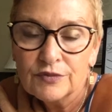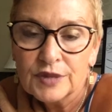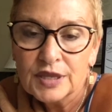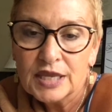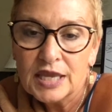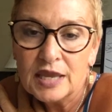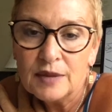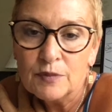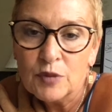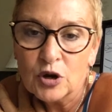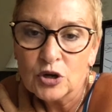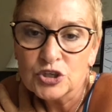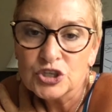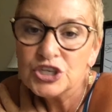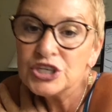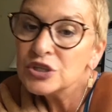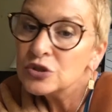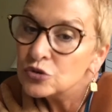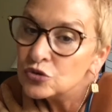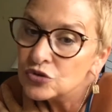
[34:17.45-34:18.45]
keep our
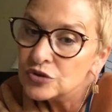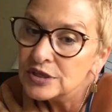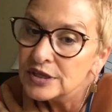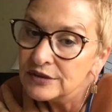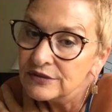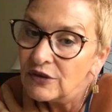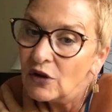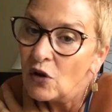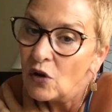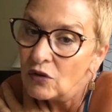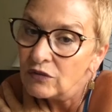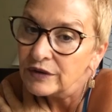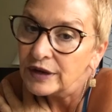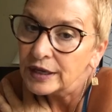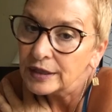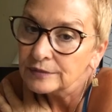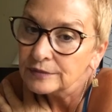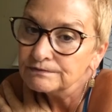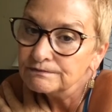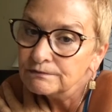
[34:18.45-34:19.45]
children evolving.